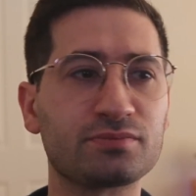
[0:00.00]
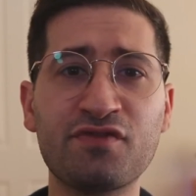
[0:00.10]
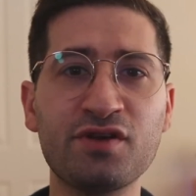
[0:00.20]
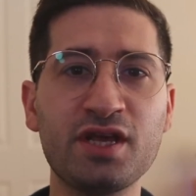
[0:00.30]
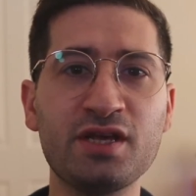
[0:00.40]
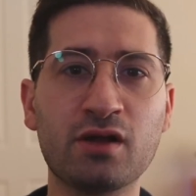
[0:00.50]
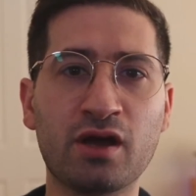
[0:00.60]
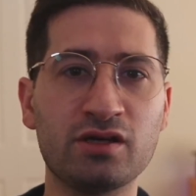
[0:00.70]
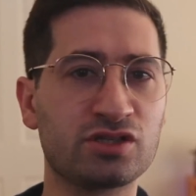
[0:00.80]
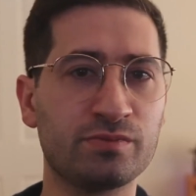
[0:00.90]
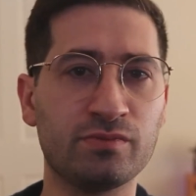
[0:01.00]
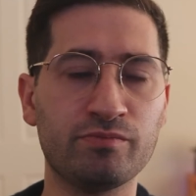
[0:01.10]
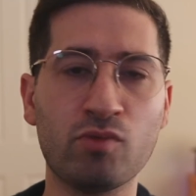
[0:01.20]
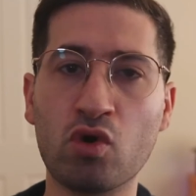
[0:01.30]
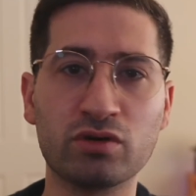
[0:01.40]
And if you need like some
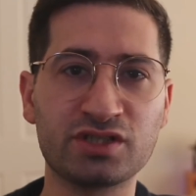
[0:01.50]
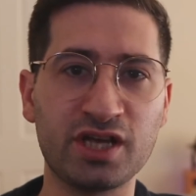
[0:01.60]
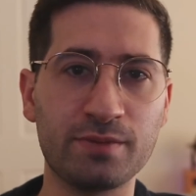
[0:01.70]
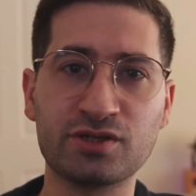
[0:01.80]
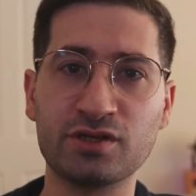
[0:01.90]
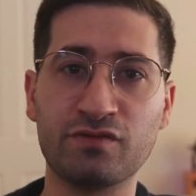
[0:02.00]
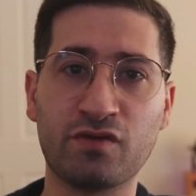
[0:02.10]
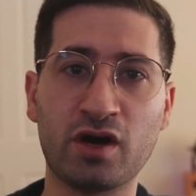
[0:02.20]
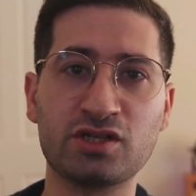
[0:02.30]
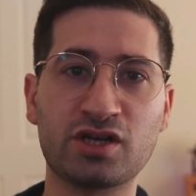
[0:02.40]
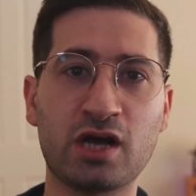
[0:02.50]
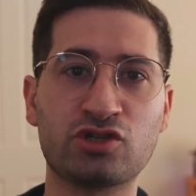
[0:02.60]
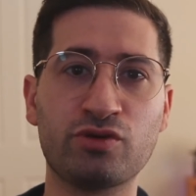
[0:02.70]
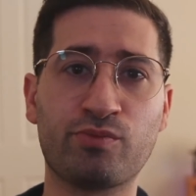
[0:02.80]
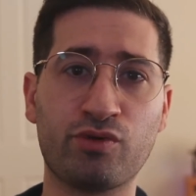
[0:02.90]
more tips and advice on how
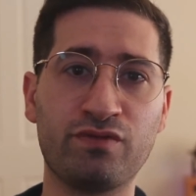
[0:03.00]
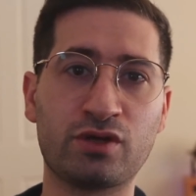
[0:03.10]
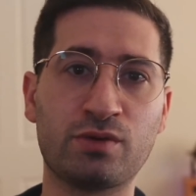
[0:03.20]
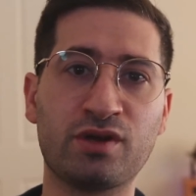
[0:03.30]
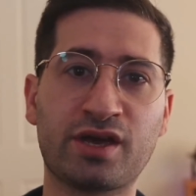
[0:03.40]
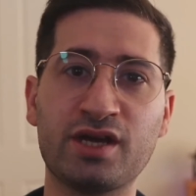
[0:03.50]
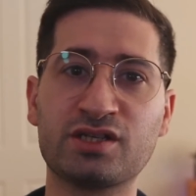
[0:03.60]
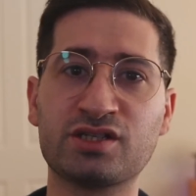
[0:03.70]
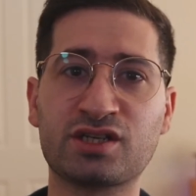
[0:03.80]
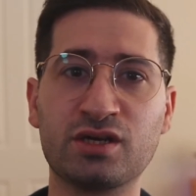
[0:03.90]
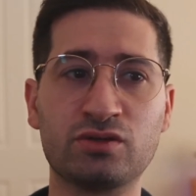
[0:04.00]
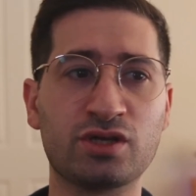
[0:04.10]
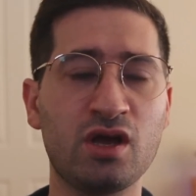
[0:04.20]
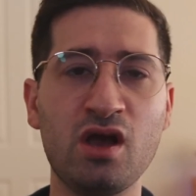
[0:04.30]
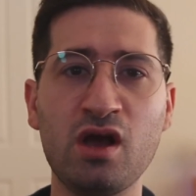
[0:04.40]
to improve your communication
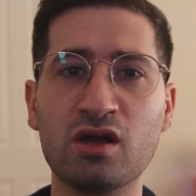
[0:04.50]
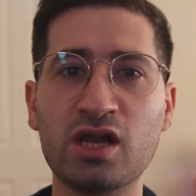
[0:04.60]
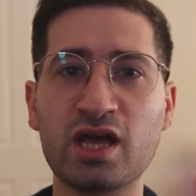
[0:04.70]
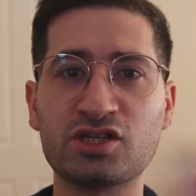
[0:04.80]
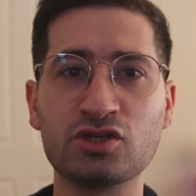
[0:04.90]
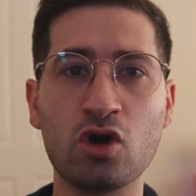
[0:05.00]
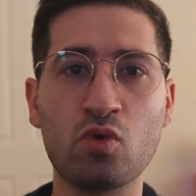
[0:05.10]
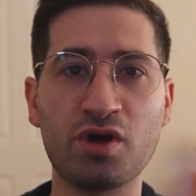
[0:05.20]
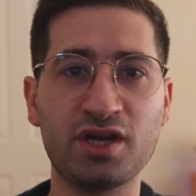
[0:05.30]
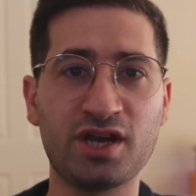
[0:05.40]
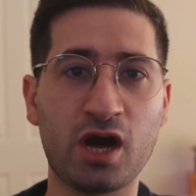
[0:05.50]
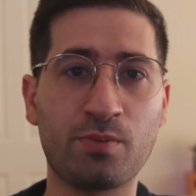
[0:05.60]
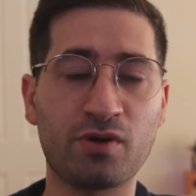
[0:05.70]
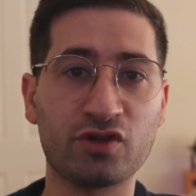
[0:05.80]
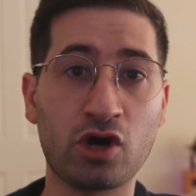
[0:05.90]
skills, let us know what you need
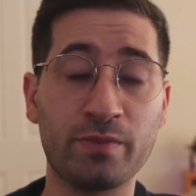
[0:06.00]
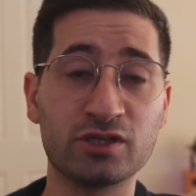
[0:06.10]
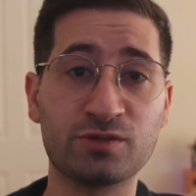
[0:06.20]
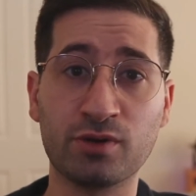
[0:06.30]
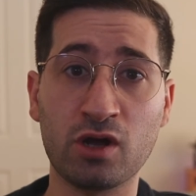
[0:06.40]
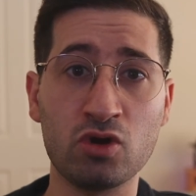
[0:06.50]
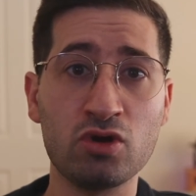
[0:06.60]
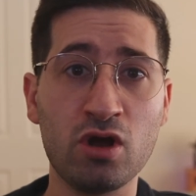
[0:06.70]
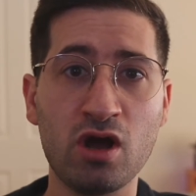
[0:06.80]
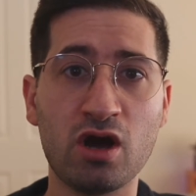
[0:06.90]
help on in the comments below.